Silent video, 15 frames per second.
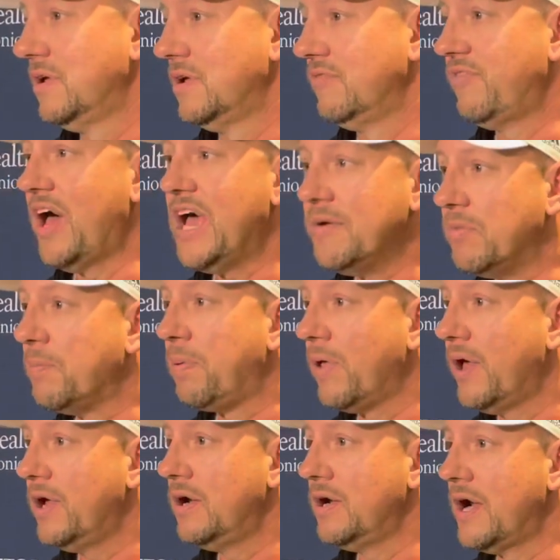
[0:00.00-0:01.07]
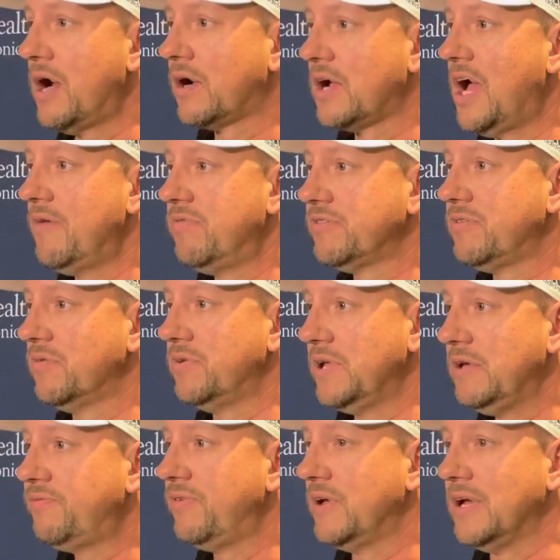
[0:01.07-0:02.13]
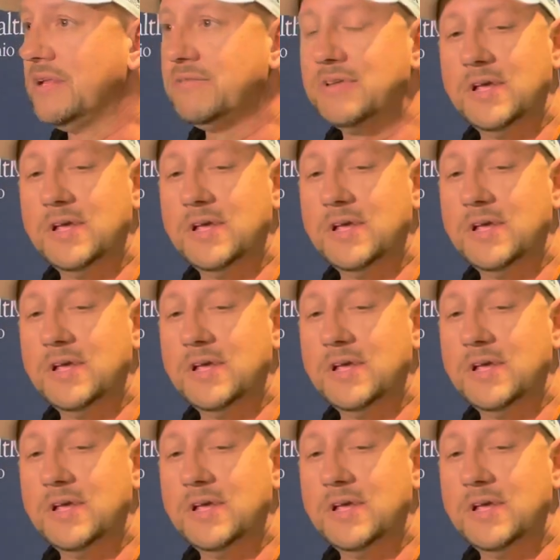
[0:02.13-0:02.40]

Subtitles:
valuable player in our conference on defense,